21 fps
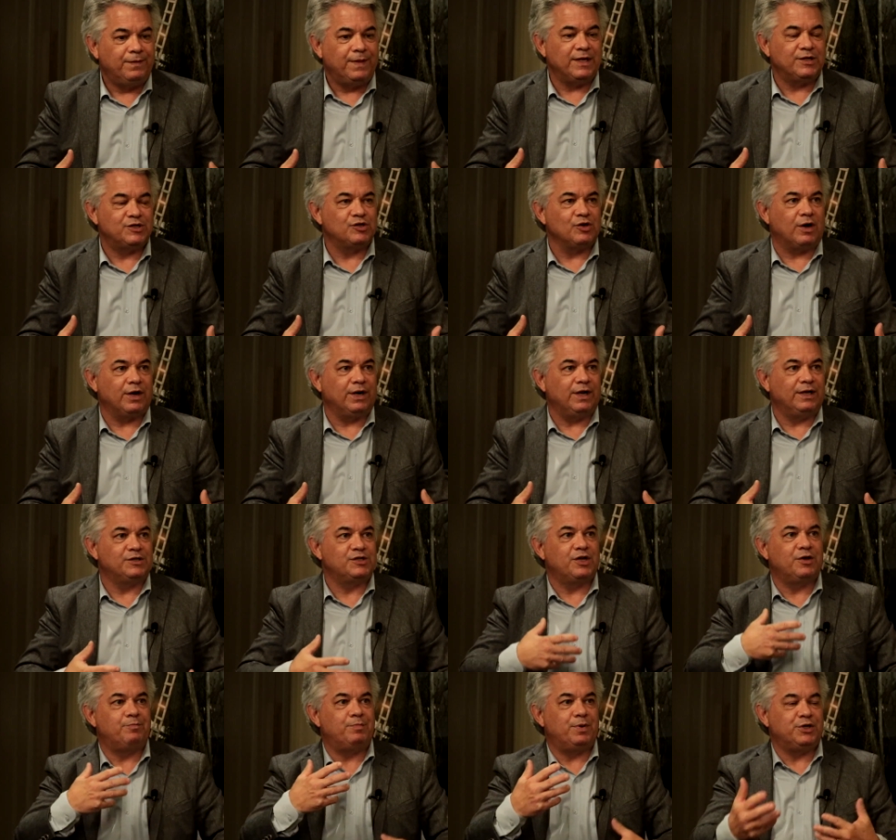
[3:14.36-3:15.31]
they saw it
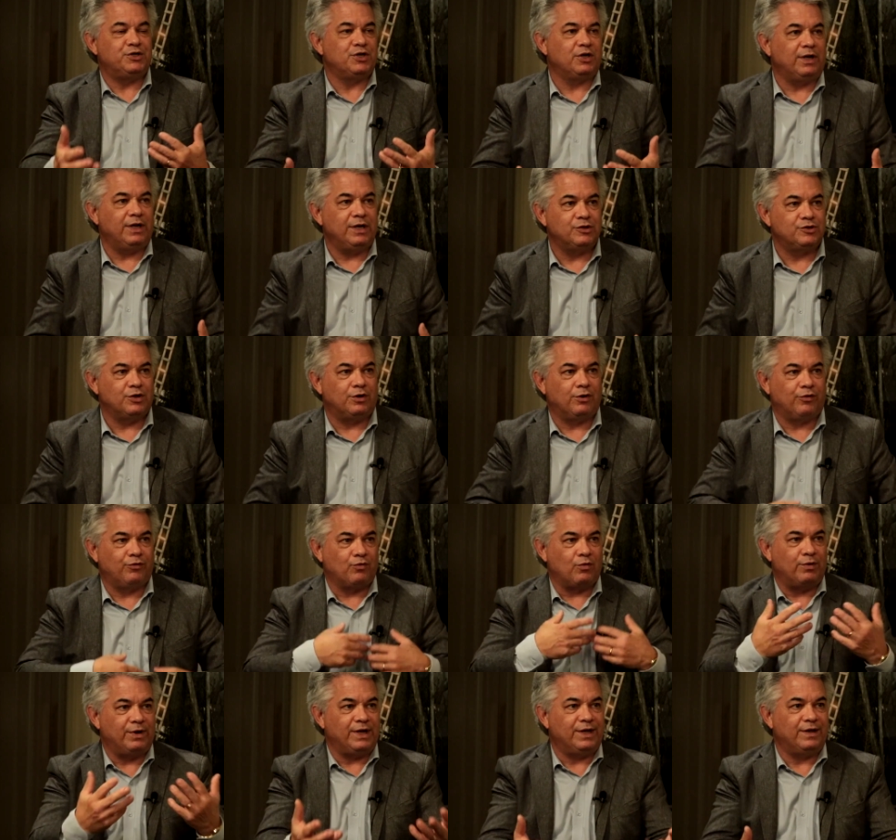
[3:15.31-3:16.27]
as capitulation or
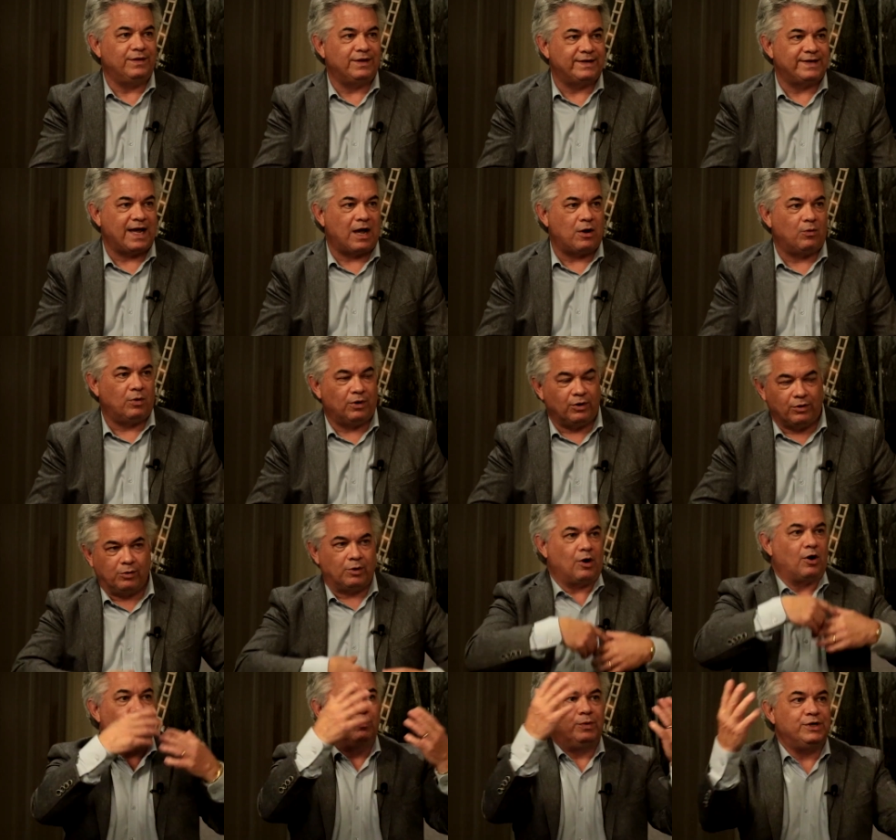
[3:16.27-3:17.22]
throwing in the towel, or
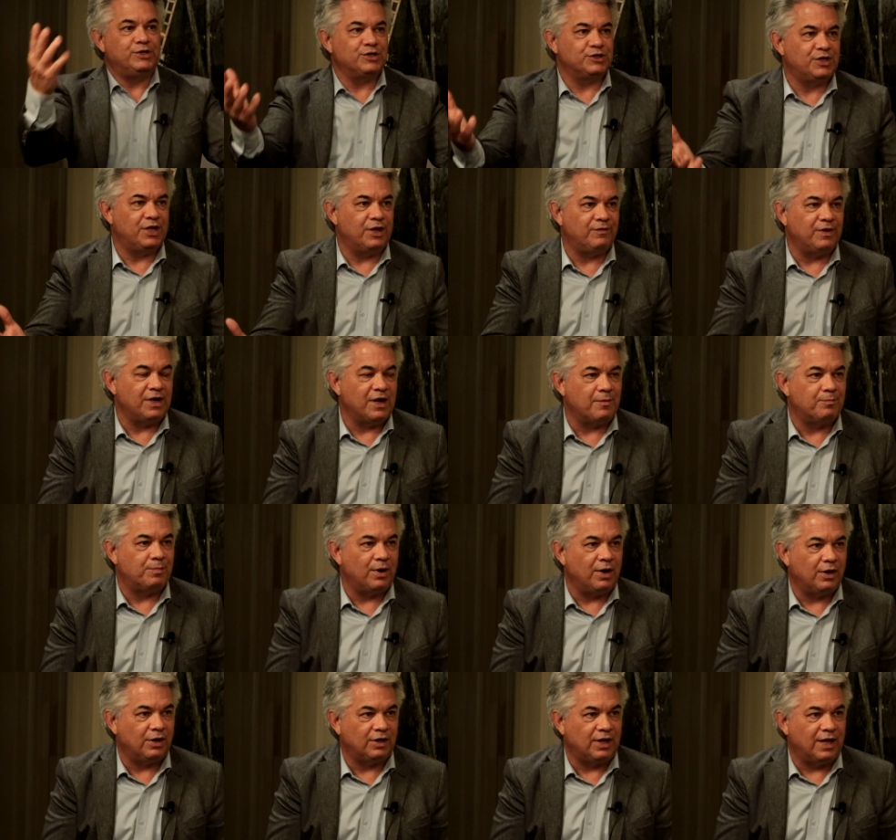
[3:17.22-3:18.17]
are we just giving up
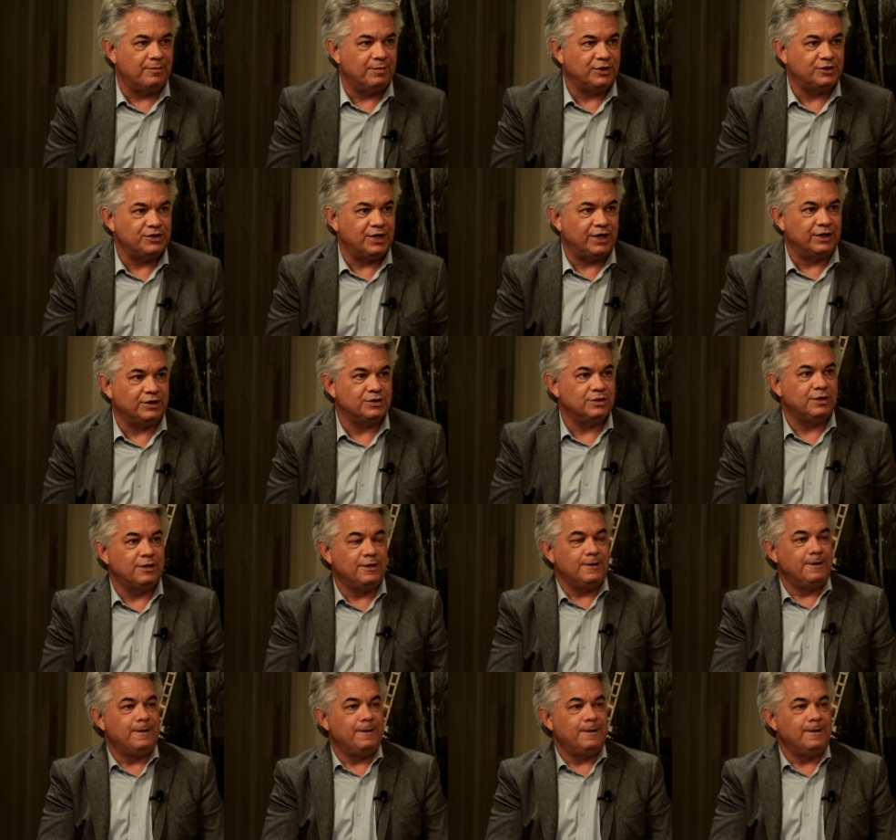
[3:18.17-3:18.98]
on climate change?